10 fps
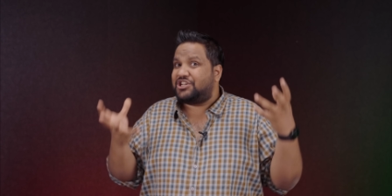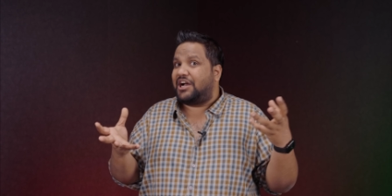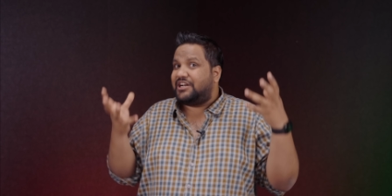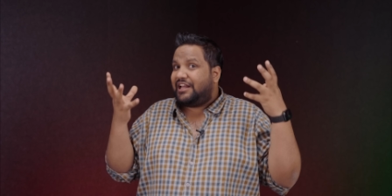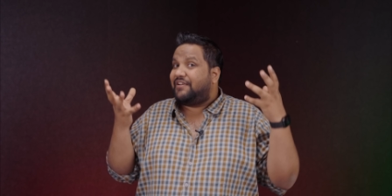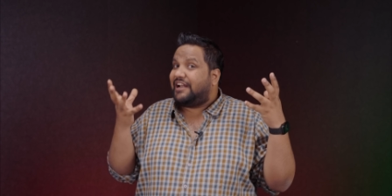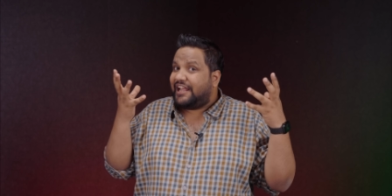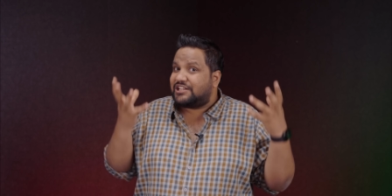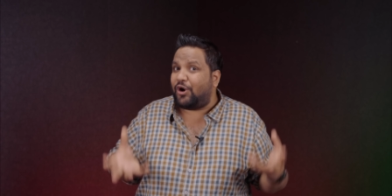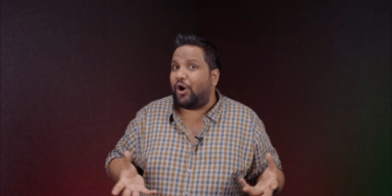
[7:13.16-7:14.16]
charger definitely
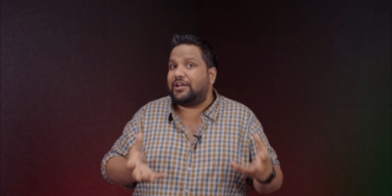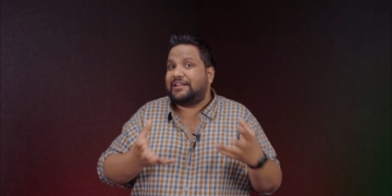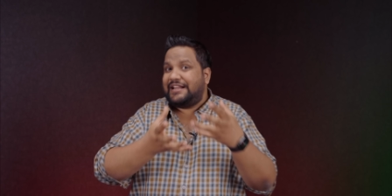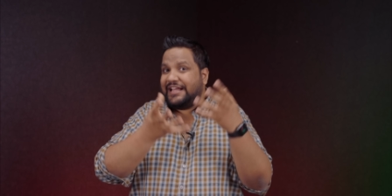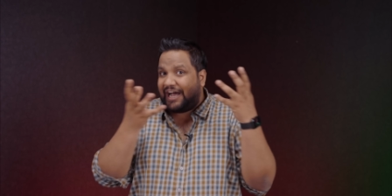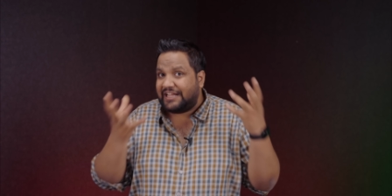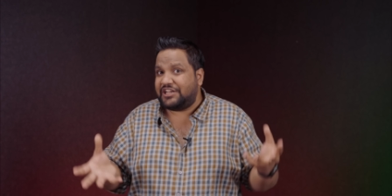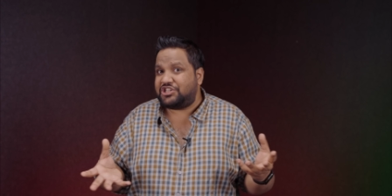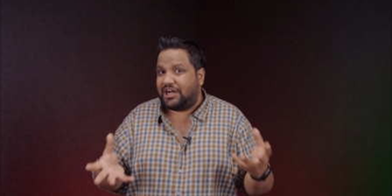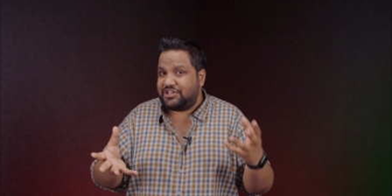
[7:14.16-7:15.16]
gets hotter than the
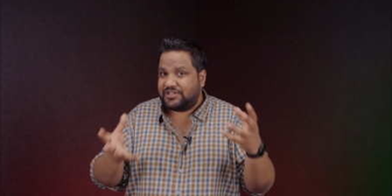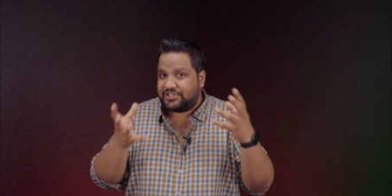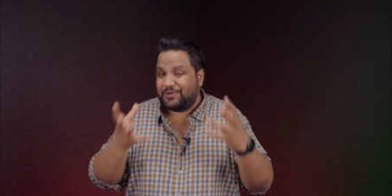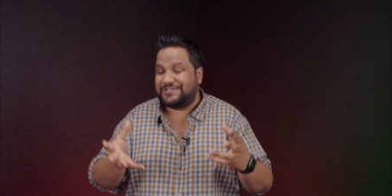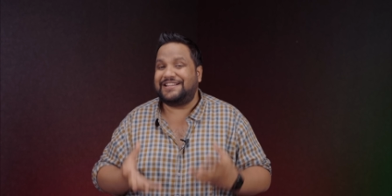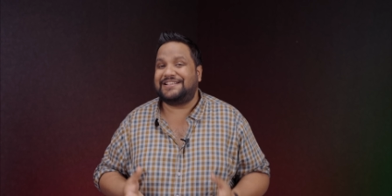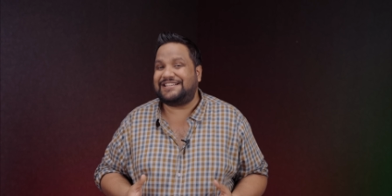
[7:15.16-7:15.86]
other chargers used in this